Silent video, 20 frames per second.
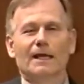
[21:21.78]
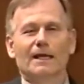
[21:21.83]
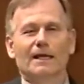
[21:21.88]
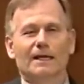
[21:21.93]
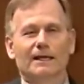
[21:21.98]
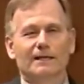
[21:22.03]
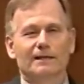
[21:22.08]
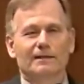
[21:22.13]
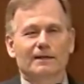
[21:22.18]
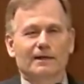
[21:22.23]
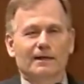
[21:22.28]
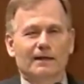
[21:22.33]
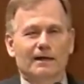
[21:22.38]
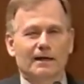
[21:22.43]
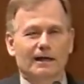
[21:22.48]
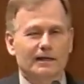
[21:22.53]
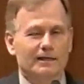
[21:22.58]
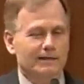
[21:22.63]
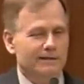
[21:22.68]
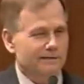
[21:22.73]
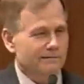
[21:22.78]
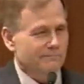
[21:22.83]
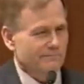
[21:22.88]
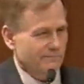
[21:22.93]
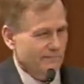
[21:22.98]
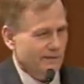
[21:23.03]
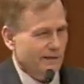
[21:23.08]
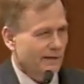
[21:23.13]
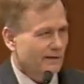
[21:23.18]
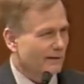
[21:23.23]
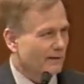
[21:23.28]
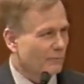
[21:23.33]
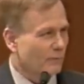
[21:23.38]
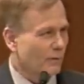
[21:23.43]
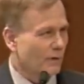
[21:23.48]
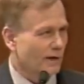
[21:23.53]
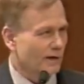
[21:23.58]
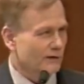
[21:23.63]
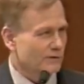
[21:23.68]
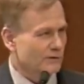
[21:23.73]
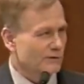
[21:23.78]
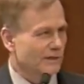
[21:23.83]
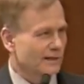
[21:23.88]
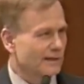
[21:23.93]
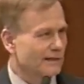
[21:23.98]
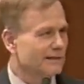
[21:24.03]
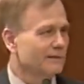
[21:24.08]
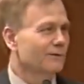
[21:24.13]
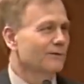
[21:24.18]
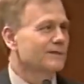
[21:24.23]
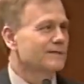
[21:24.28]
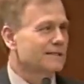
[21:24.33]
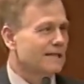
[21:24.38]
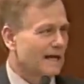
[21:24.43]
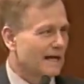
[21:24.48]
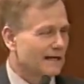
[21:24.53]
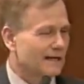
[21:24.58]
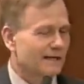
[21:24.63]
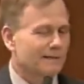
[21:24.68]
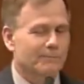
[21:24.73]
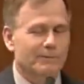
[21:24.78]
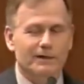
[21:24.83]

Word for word: And I didn't carry a watch, so I didn't know exactly,